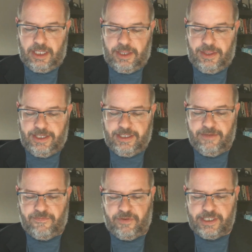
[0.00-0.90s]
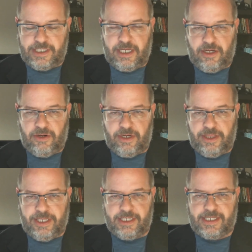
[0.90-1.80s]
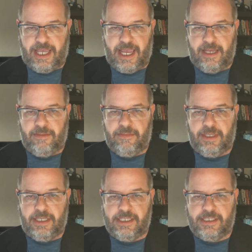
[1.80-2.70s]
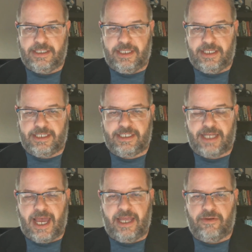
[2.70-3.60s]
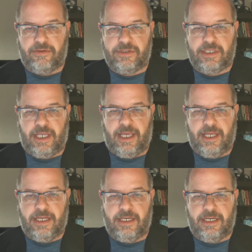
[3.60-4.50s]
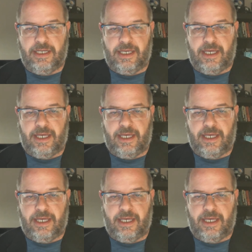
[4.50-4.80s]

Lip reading: The difference here in this game is the styles and